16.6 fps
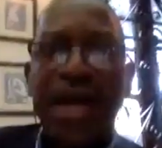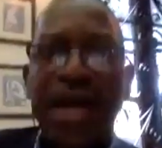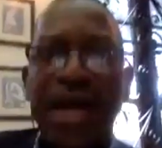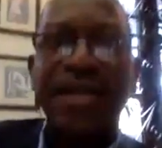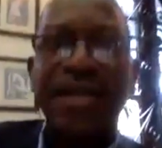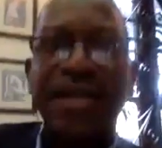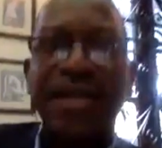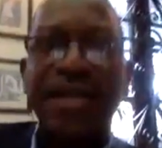that
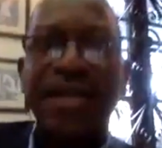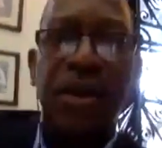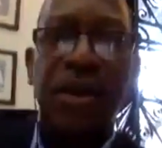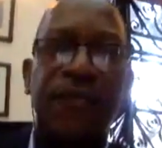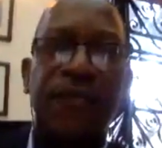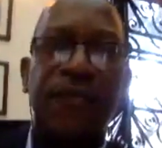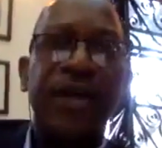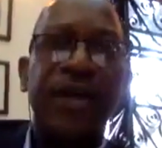
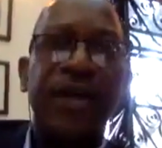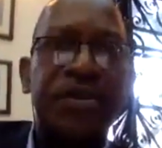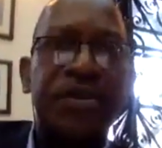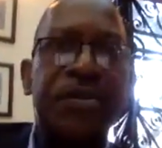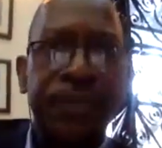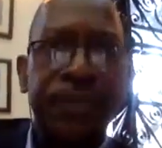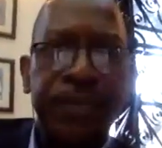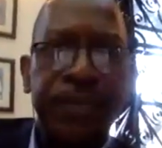some
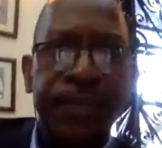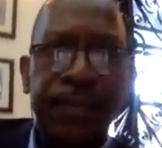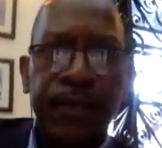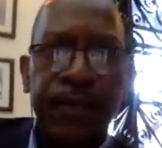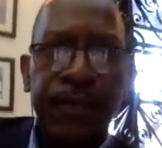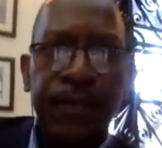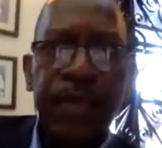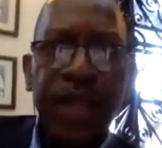firms,
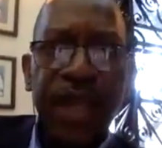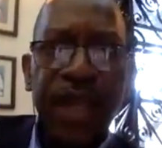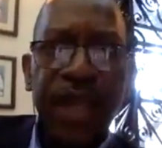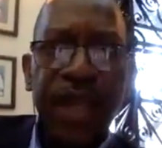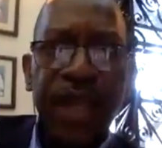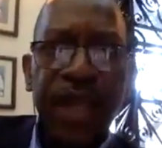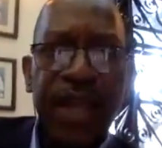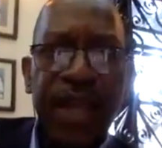
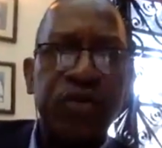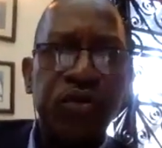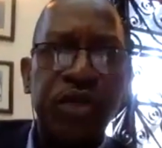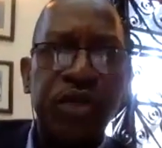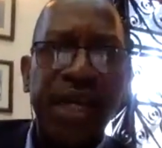even